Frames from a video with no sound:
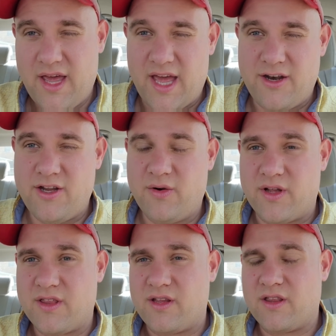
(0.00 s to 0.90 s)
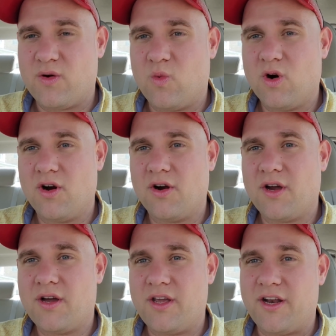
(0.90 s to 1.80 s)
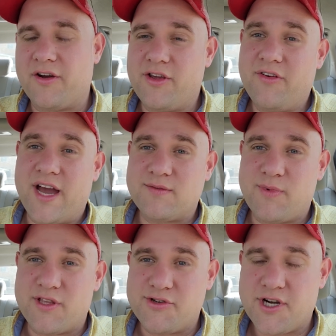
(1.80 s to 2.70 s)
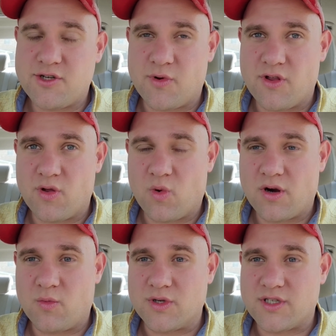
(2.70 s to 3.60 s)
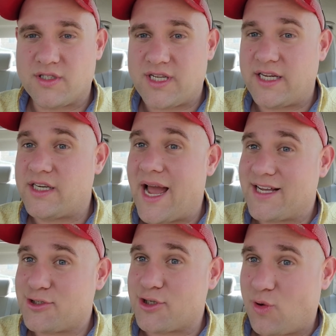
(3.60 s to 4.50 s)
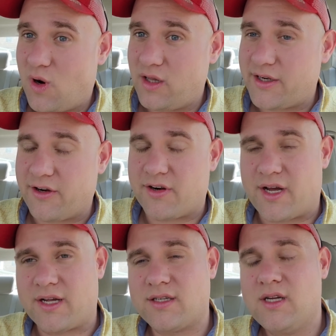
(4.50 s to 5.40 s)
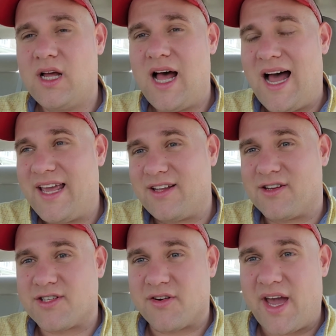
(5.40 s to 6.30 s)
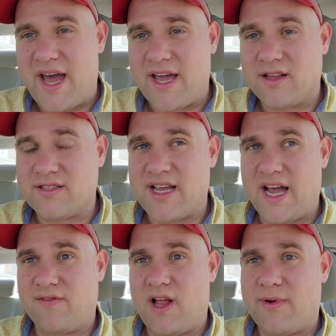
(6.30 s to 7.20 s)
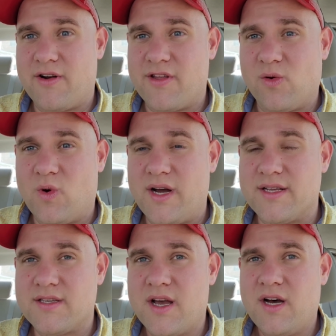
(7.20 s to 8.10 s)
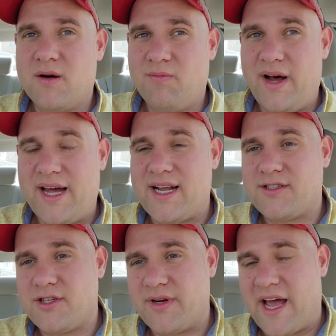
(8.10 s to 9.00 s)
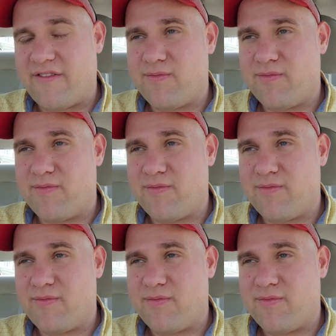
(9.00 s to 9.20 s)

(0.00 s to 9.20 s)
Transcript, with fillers: and do it. The the work, you know, you guys be the judge whether the work was done as to quality or not. I think it looks okay. It looks a heck of a lot better than it was, but at two and a half